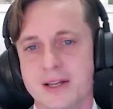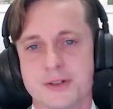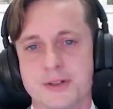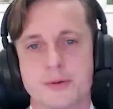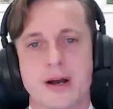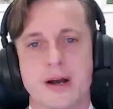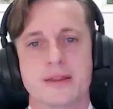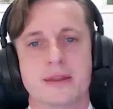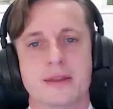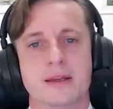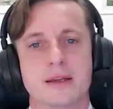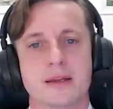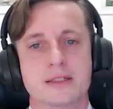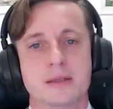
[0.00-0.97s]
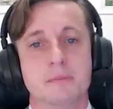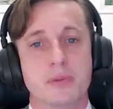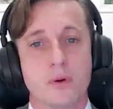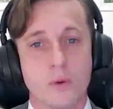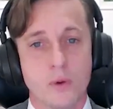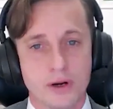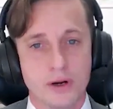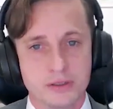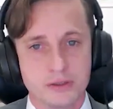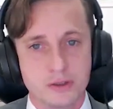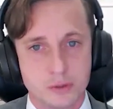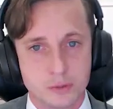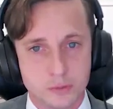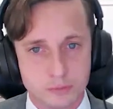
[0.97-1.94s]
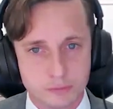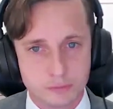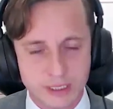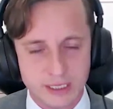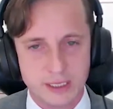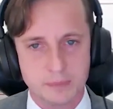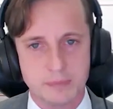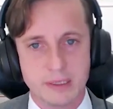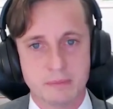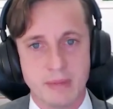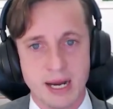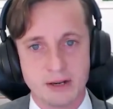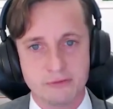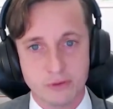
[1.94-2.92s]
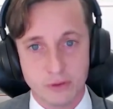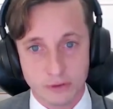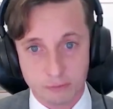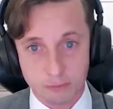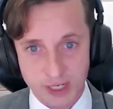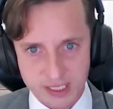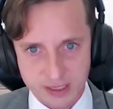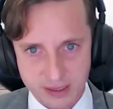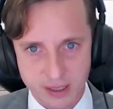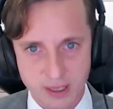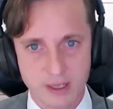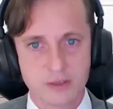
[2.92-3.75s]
So I think it's important to really be mindful of risks,